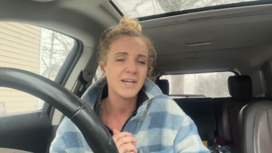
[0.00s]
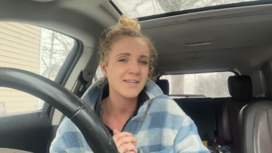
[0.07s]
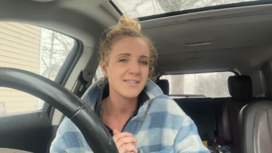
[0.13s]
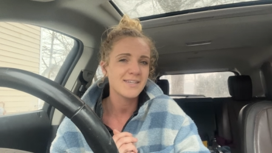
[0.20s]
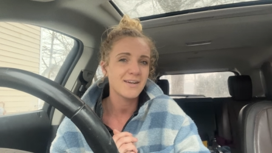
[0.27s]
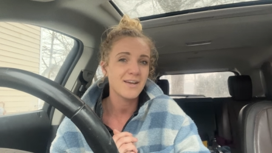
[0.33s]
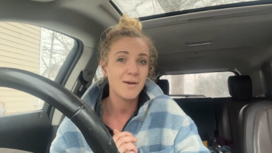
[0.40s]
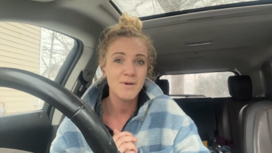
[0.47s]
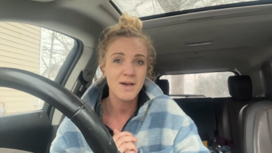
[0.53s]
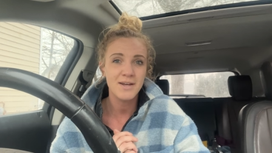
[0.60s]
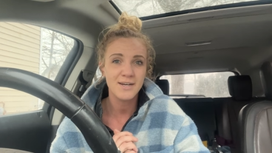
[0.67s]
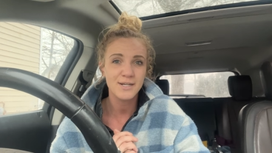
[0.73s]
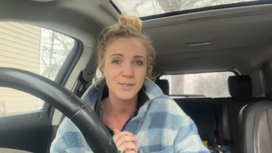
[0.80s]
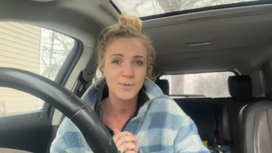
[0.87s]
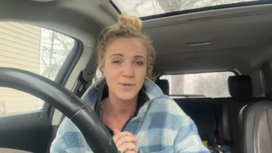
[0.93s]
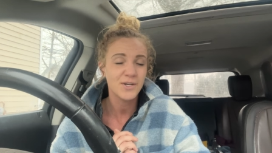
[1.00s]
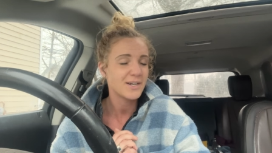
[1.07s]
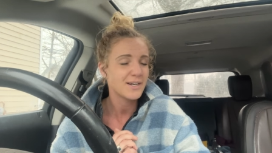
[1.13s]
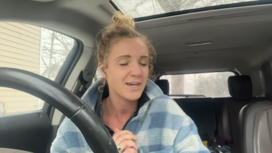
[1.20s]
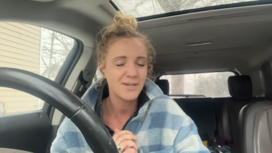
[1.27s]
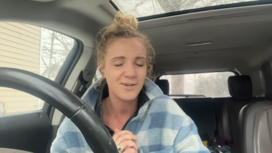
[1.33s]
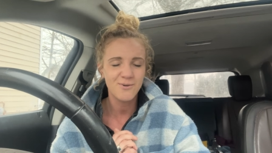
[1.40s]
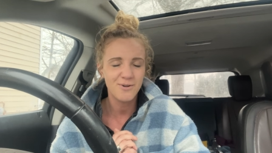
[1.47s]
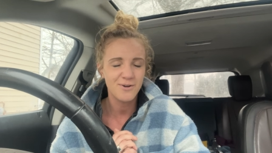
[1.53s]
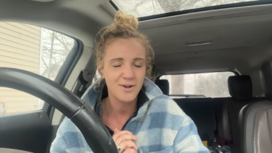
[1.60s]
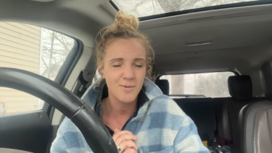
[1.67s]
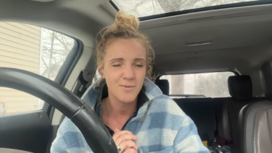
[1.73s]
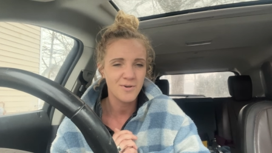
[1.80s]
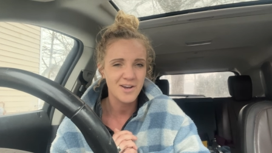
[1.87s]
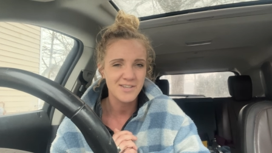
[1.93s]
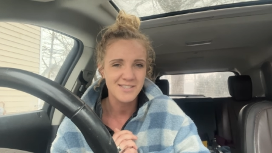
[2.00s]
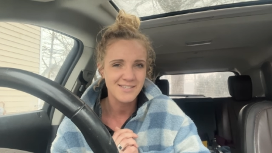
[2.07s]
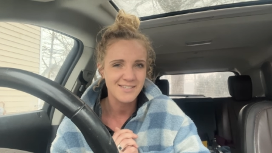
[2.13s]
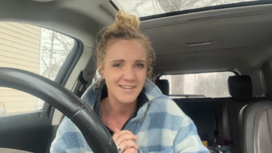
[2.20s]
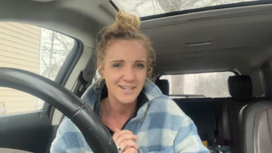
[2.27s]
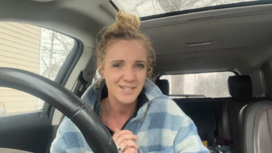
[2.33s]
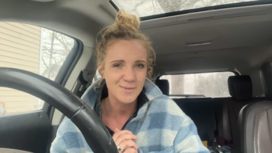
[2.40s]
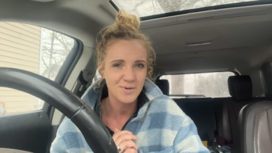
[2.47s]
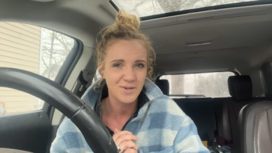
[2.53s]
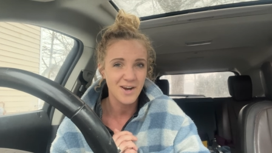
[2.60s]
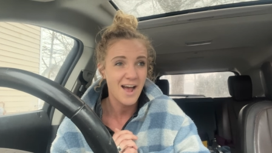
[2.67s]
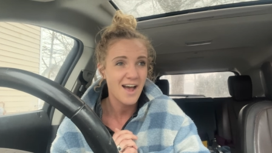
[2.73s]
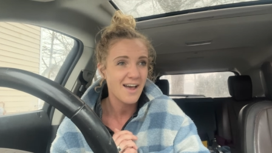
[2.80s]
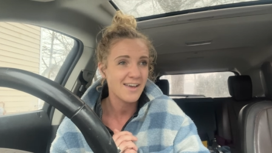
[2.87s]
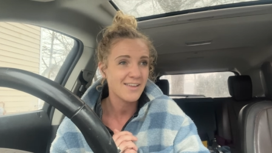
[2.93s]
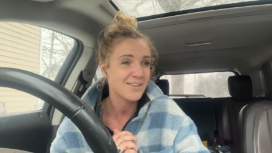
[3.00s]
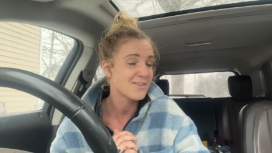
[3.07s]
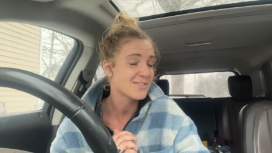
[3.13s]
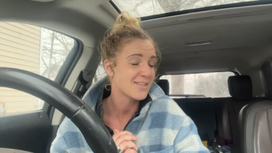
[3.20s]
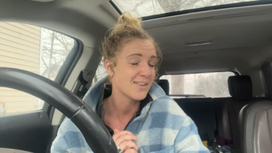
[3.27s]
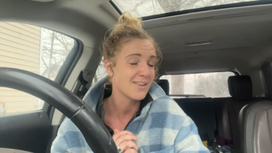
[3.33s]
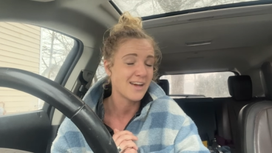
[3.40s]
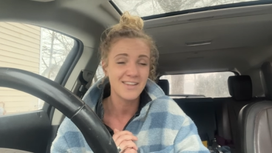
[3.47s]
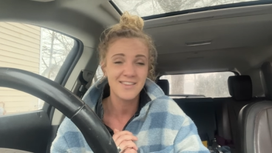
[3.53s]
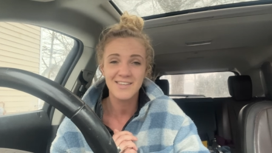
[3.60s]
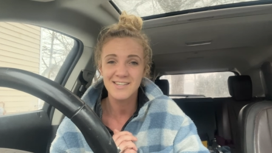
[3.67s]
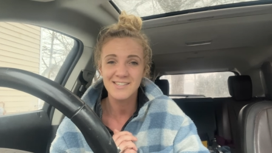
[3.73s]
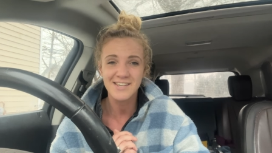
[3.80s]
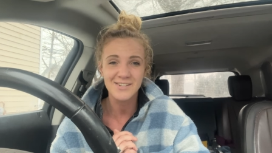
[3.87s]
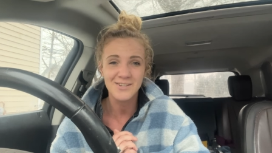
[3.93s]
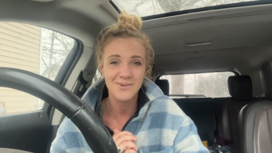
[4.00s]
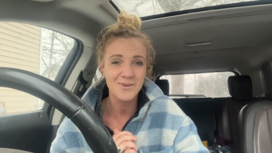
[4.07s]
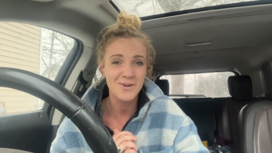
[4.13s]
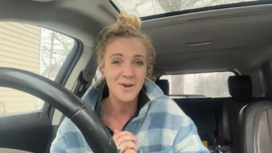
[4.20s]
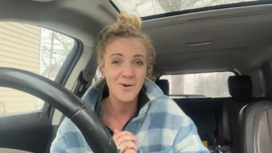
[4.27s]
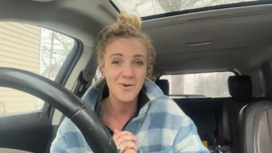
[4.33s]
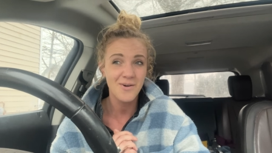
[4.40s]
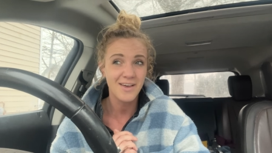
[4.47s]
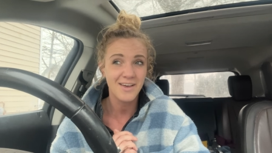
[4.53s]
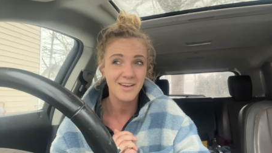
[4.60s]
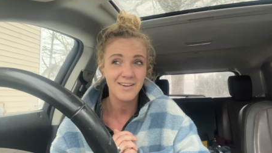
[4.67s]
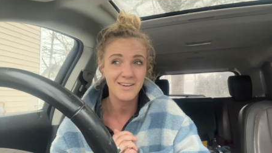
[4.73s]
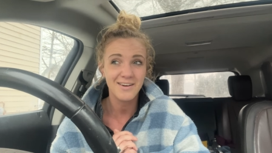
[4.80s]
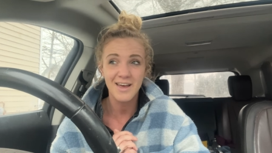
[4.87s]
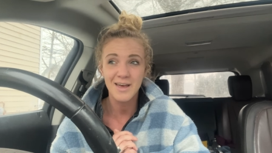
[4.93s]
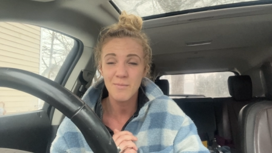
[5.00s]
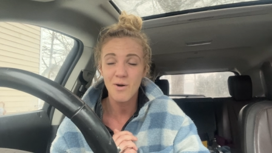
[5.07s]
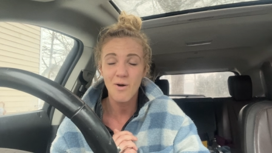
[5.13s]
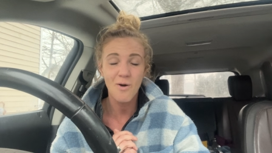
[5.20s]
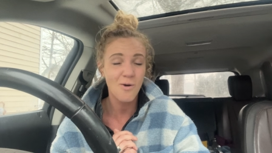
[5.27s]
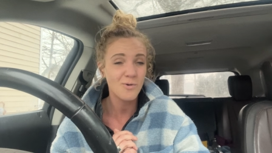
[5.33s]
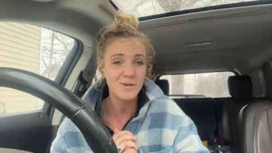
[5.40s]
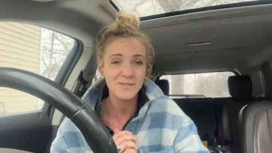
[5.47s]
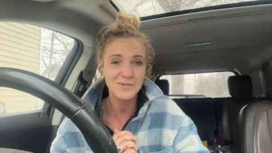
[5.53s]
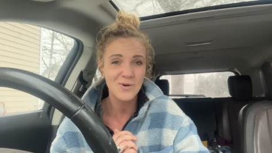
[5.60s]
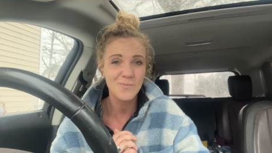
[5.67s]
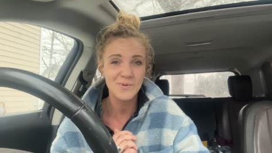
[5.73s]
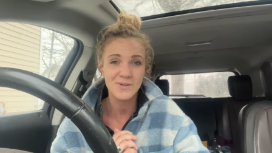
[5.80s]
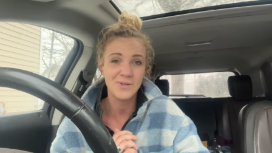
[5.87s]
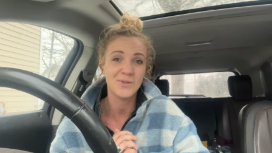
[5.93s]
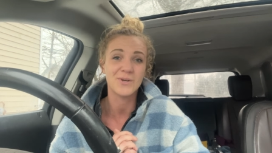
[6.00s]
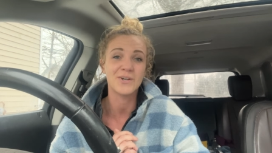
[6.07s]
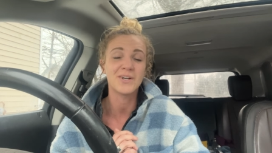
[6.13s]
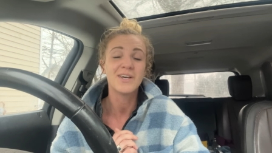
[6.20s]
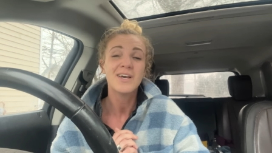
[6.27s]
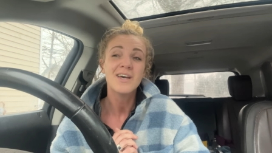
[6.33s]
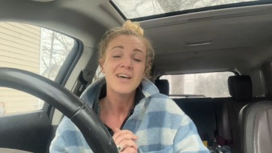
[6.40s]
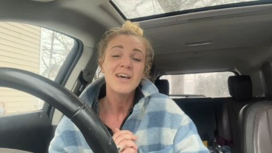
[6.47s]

I said, I'm not an expert and I don't want to come across as an expert. I, there's a lot of things I don't know and I'm always open to learn.